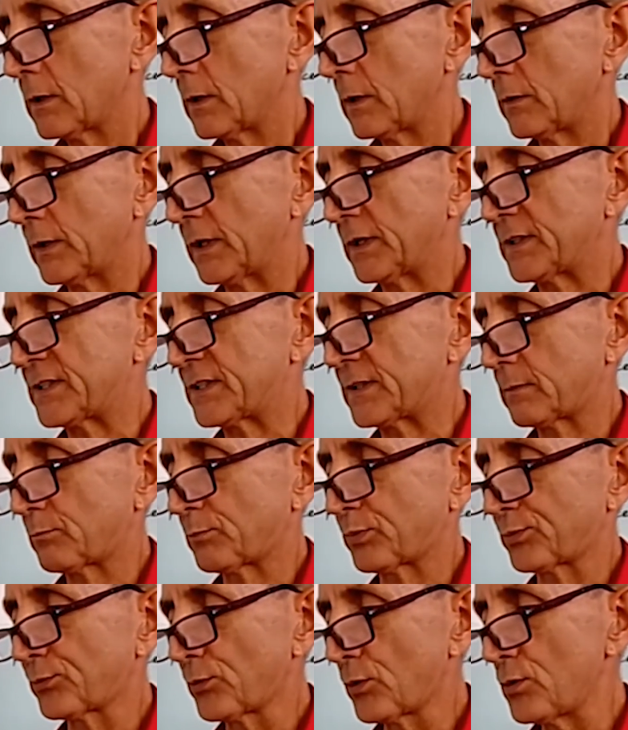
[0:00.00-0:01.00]
that
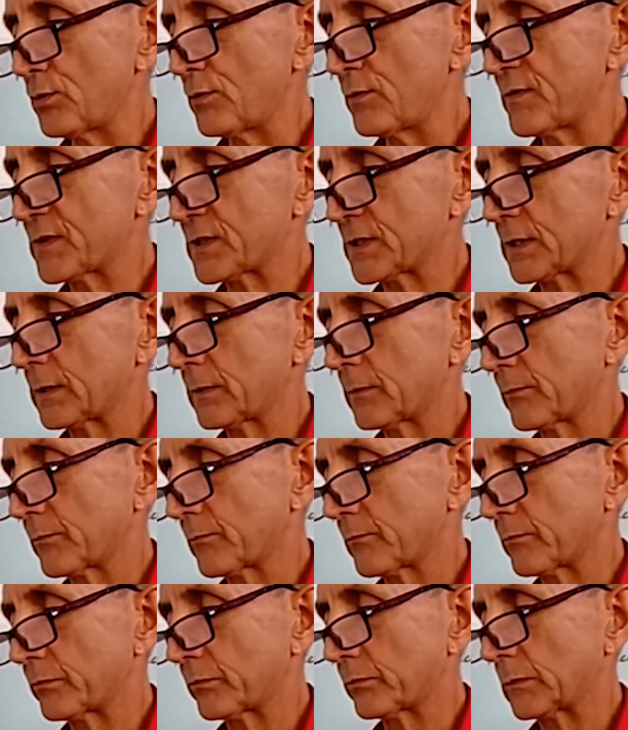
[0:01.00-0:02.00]
proves
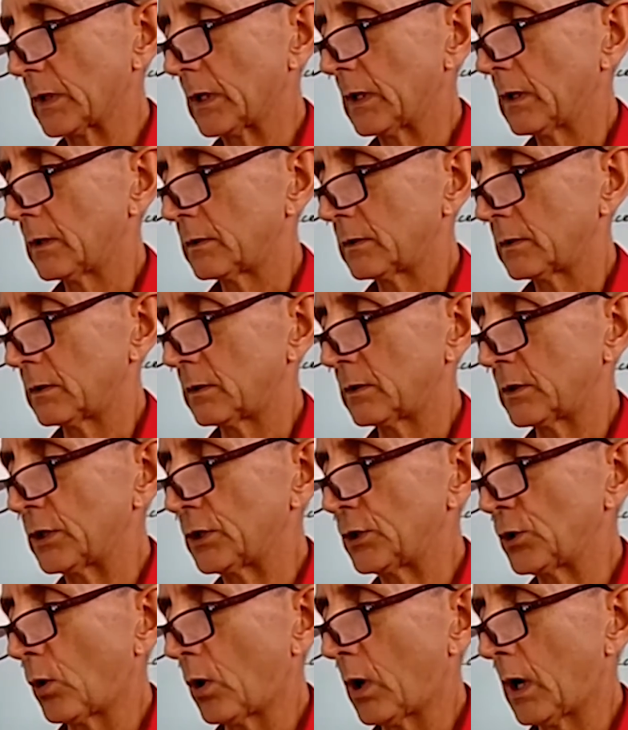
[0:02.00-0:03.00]
that
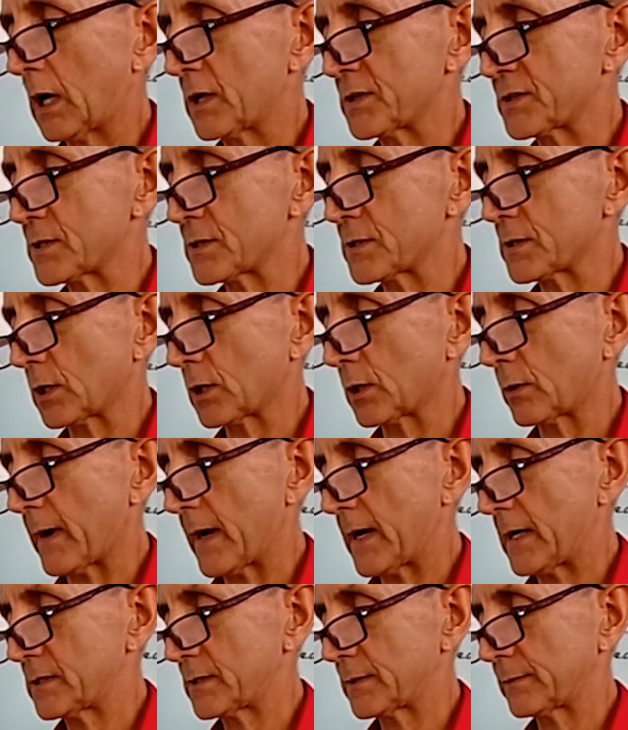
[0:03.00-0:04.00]
your answers are correct.